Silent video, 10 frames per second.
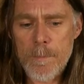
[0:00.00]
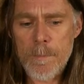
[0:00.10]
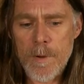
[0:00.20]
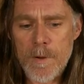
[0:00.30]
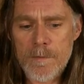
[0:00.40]

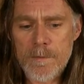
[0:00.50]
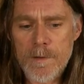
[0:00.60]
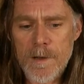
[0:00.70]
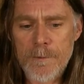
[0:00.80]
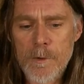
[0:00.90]
But
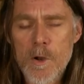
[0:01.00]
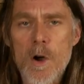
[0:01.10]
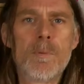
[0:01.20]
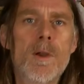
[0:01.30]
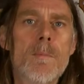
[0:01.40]
if you're not
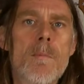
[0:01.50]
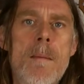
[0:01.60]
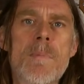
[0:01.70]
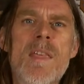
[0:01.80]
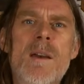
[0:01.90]
a premium
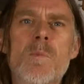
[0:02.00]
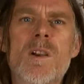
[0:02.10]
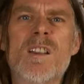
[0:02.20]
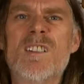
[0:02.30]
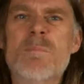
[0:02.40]
member, then we're
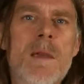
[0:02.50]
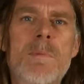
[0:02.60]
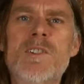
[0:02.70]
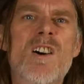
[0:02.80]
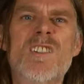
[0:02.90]
going to
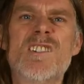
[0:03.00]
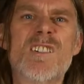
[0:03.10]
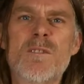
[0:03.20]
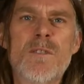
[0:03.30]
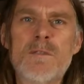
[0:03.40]
maybe charge
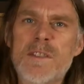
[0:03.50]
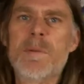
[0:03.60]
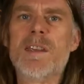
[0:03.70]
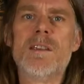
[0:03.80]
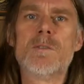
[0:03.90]
like
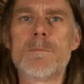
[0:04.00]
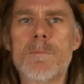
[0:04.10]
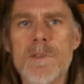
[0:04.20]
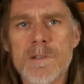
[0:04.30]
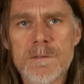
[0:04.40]
50p or
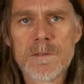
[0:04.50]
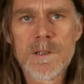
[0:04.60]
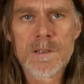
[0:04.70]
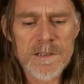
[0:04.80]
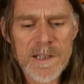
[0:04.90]
something
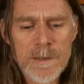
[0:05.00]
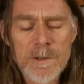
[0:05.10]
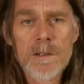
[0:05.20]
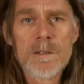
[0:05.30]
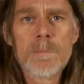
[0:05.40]
to
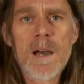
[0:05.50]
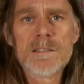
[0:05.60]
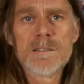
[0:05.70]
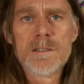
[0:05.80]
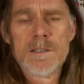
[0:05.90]
download the pattern.